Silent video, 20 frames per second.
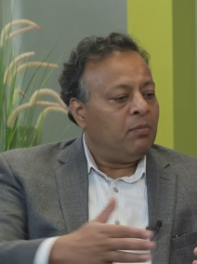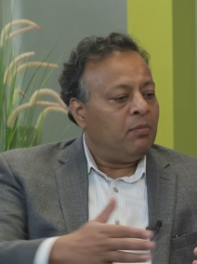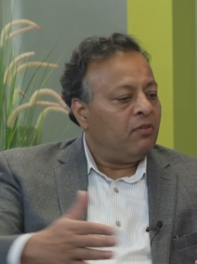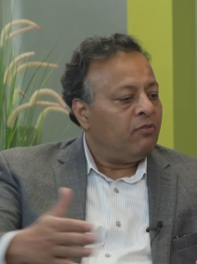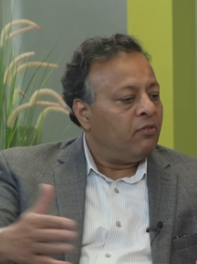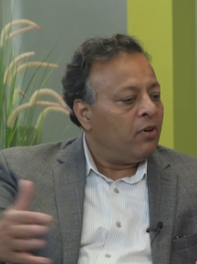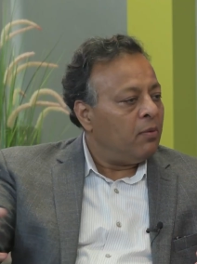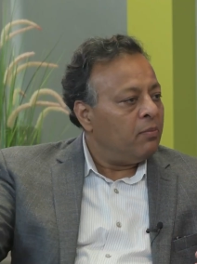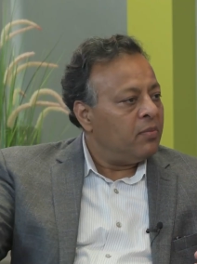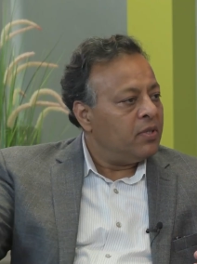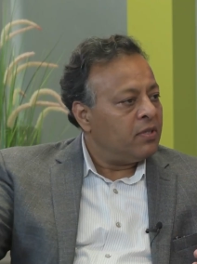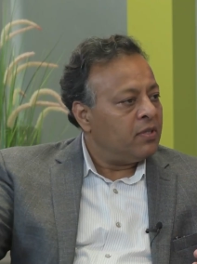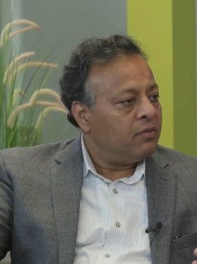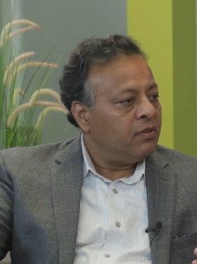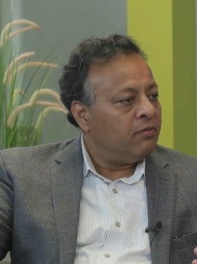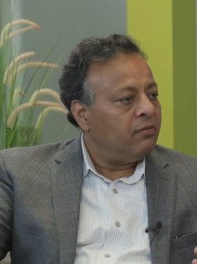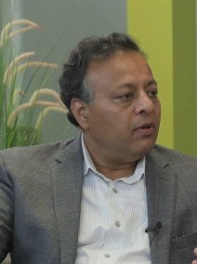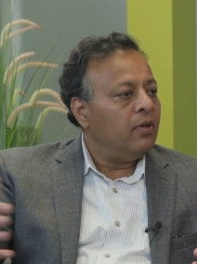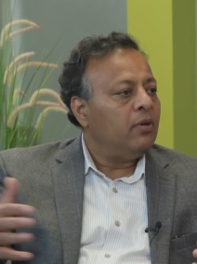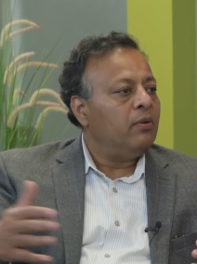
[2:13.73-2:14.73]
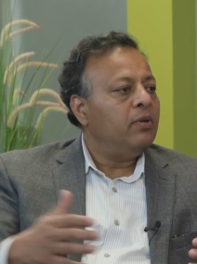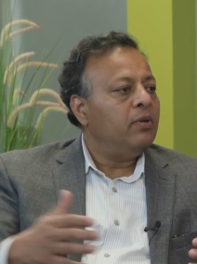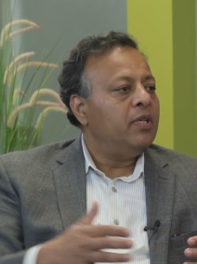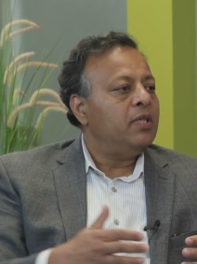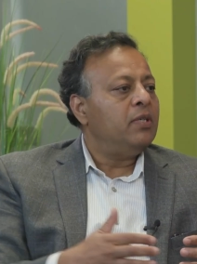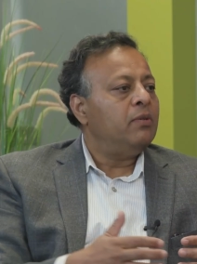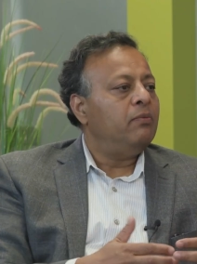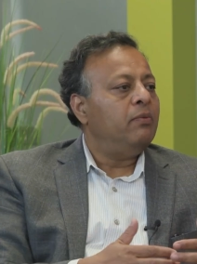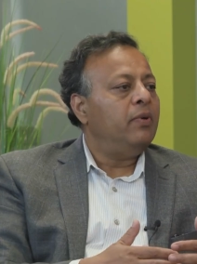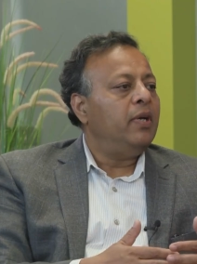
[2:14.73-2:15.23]
performance of the flow
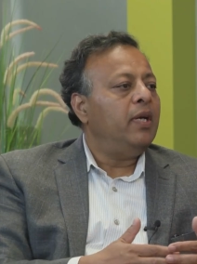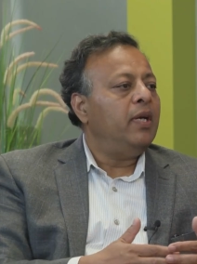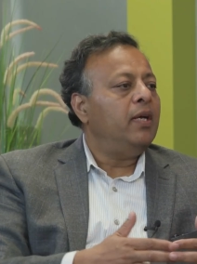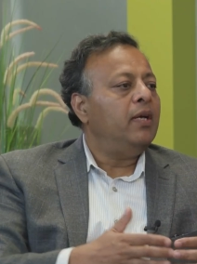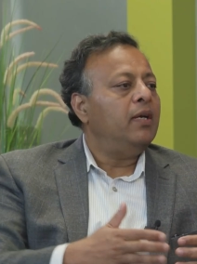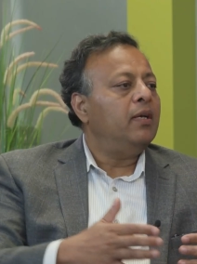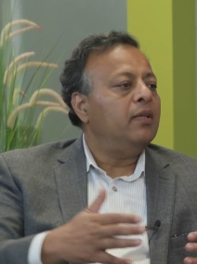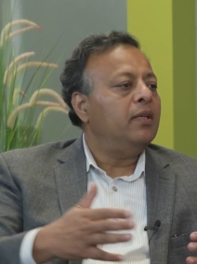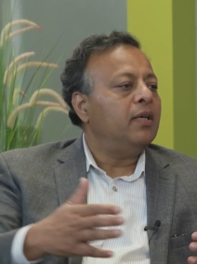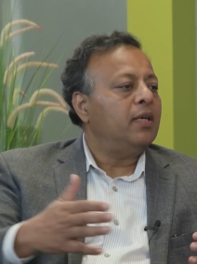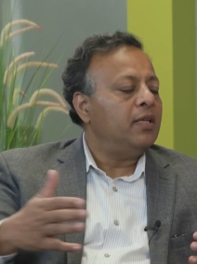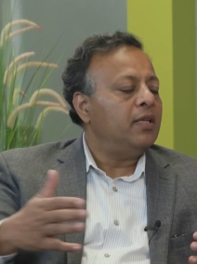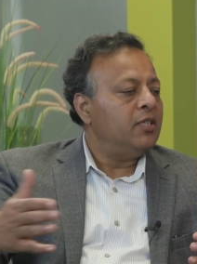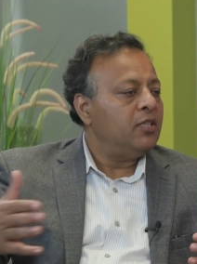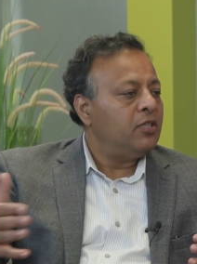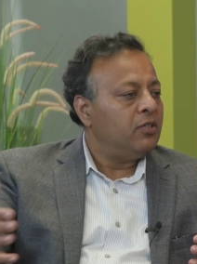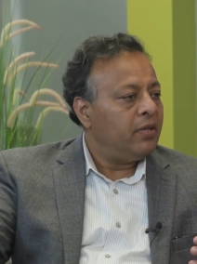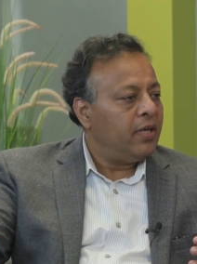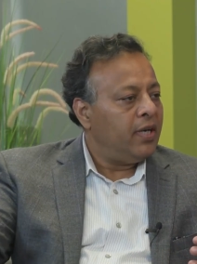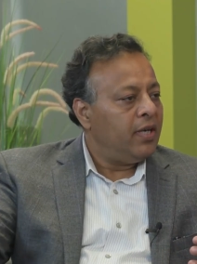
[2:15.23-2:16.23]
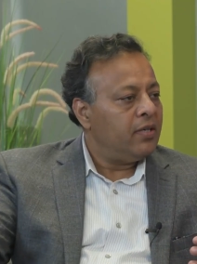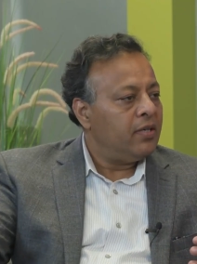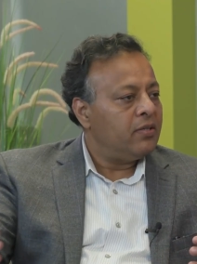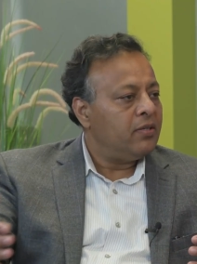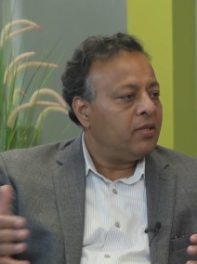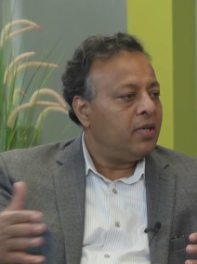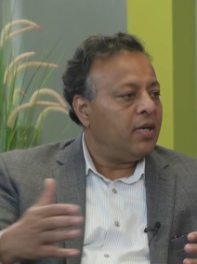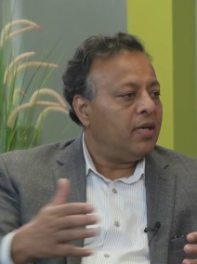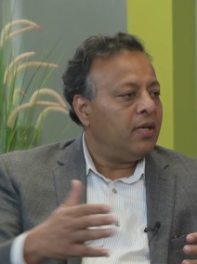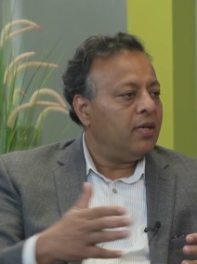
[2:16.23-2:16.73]
is, where the
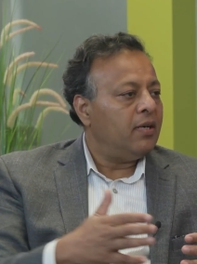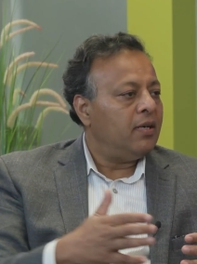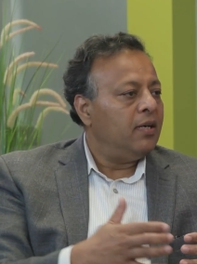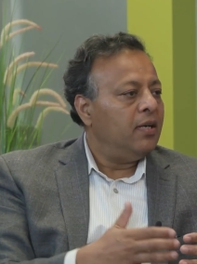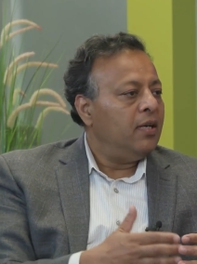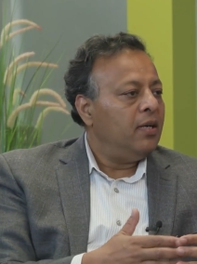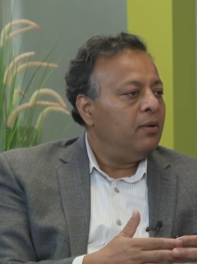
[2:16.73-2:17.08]
constraints are,